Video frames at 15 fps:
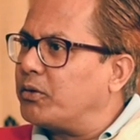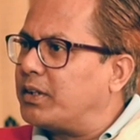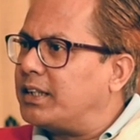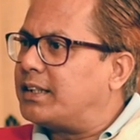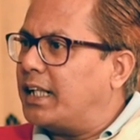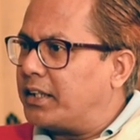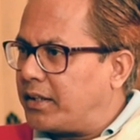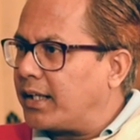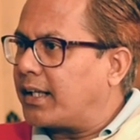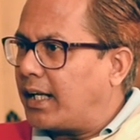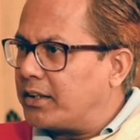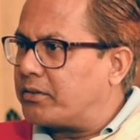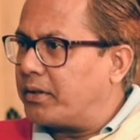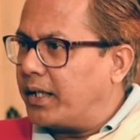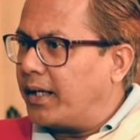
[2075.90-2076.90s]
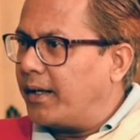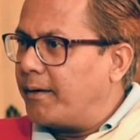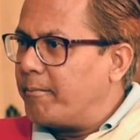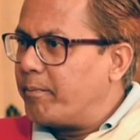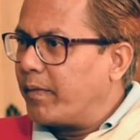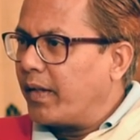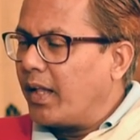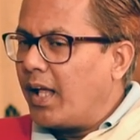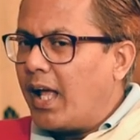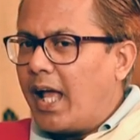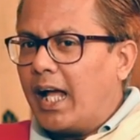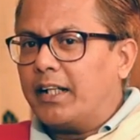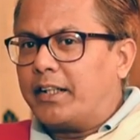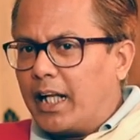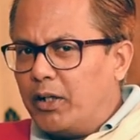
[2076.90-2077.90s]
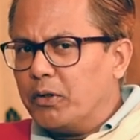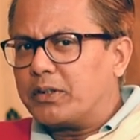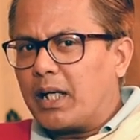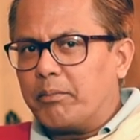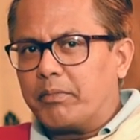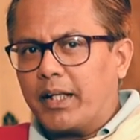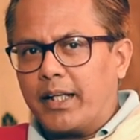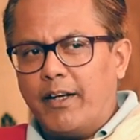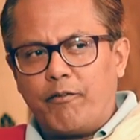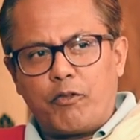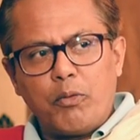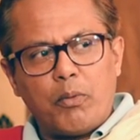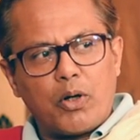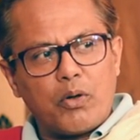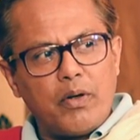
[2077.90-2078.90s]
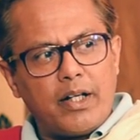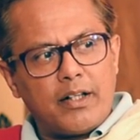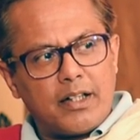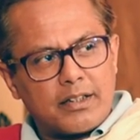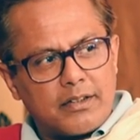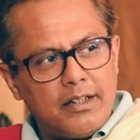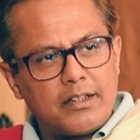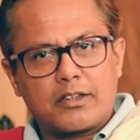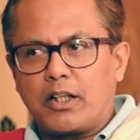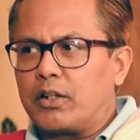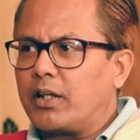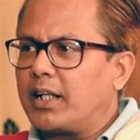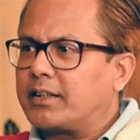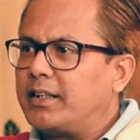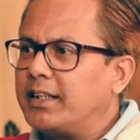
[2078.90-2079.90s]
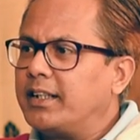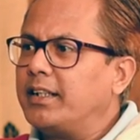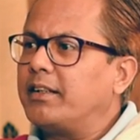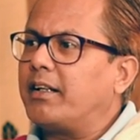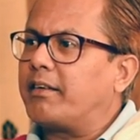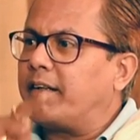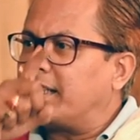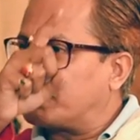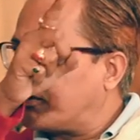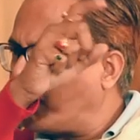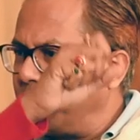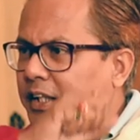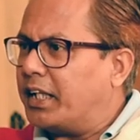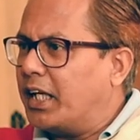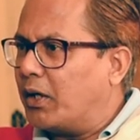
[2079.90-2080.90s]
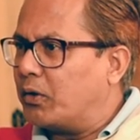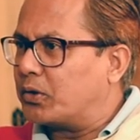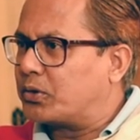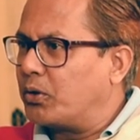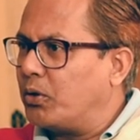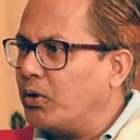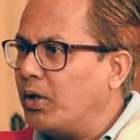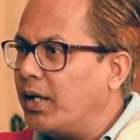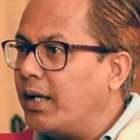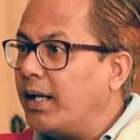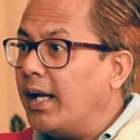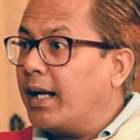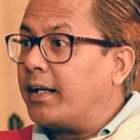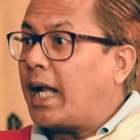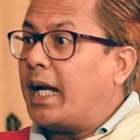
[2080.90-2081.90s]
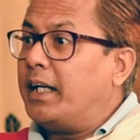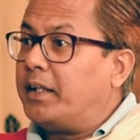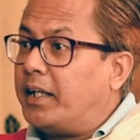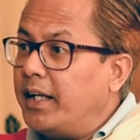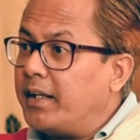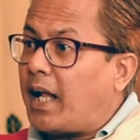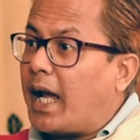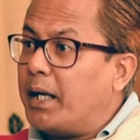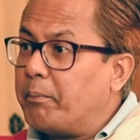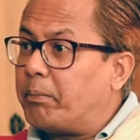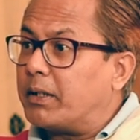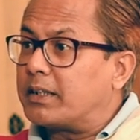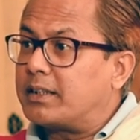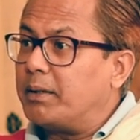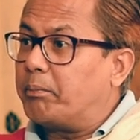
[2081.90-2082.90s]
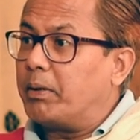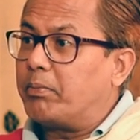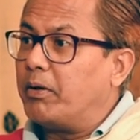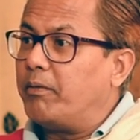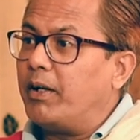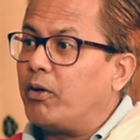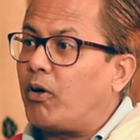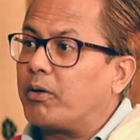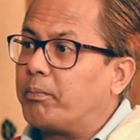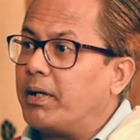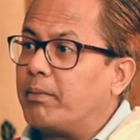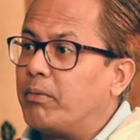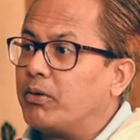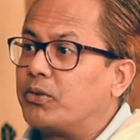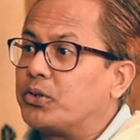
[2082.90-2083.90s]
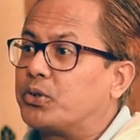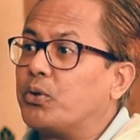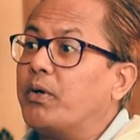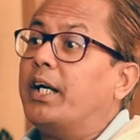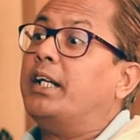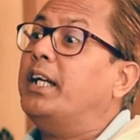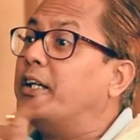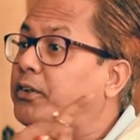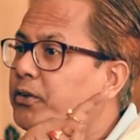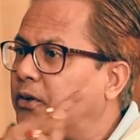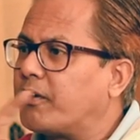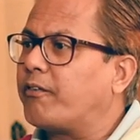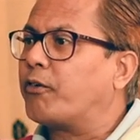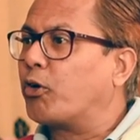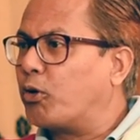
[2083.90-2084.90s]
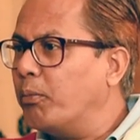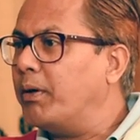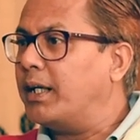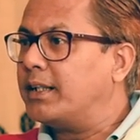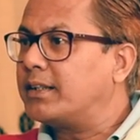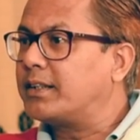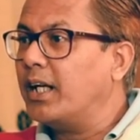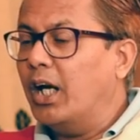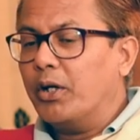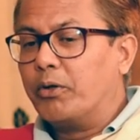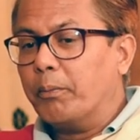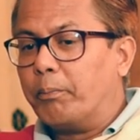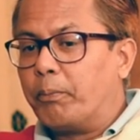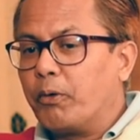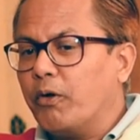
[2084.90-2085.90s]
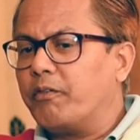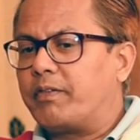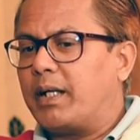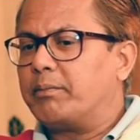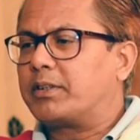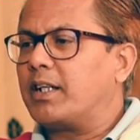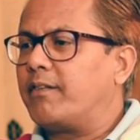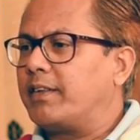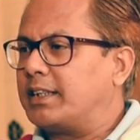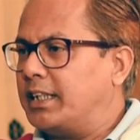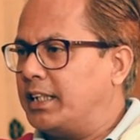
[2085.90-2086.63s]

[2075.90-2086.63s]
to this entire country. And tell you something, if tomorrow NRC is conducted in the rest of India also, 99% people will not be able to show any sort of documents to prove themselves as